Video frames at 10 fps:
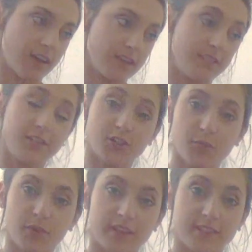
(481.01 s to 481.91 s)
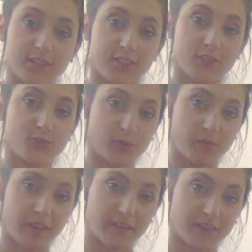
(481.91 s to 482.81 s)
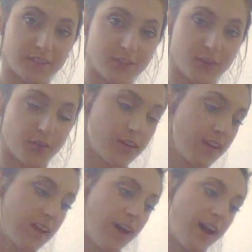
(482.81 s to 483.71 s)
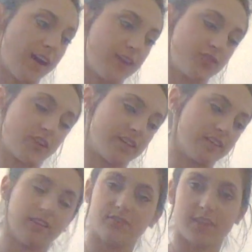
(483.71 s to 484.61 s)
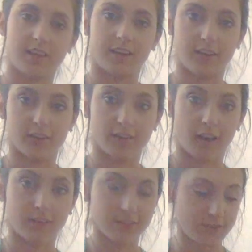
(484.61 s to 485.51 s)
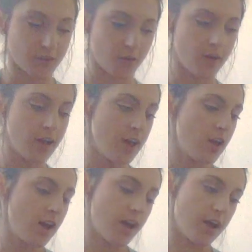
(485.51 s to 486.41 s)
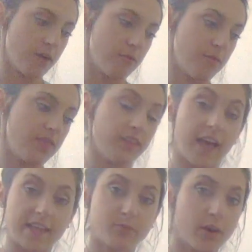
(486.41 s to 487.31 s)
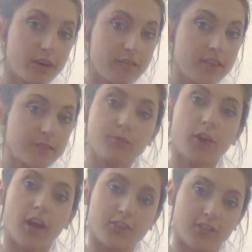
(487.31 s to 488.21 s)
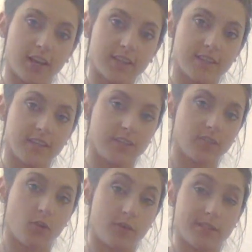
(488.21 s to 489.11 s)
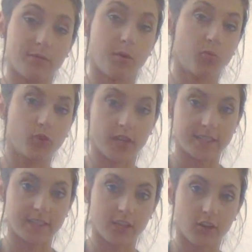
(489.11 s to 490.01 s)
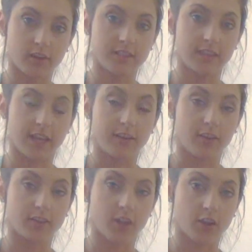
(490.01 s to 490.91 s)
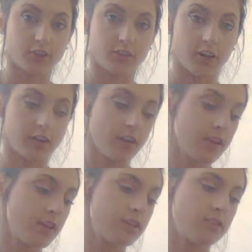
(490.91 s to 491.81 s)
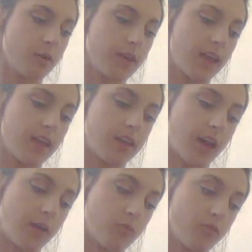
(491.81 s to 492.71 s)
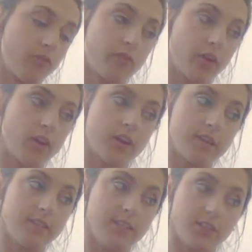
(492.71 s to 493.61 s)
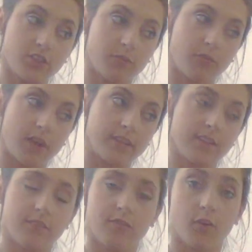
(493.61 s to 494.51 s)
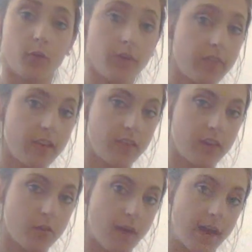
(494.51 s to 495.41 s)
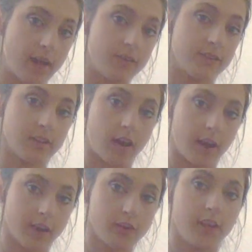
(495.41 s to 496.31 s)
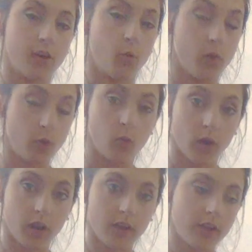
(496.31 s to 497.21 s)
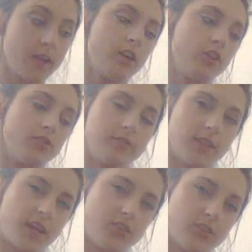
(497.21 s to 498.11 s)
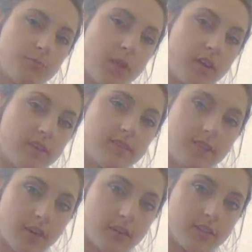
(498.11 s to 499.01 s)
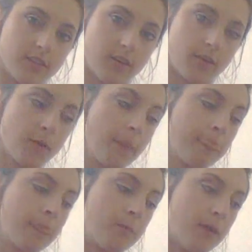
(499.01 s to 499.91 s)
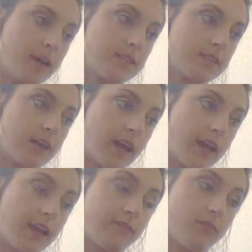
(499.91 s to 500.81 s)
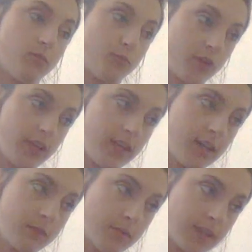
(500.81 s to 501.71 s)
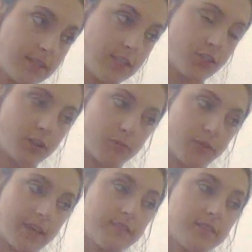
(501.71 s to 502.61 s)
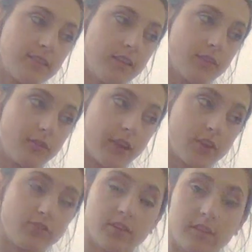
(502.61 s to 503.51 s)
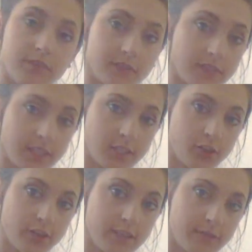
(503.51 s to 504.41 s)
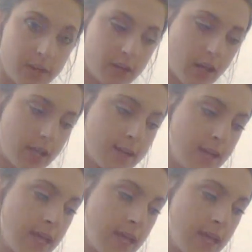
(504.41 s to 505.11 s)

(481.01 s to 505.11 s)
t-shirt press is extremely heavy, so I tried to lift it and I could not. So the last part of this project is going to be pressing our design onto our shirt. So again, I prefer a t-shirt press. If the only thing that you have is an iron, it will work. Your design just may not stay on as long. But I had preheated my t-shirt press to 315 degrees Fahrenheit,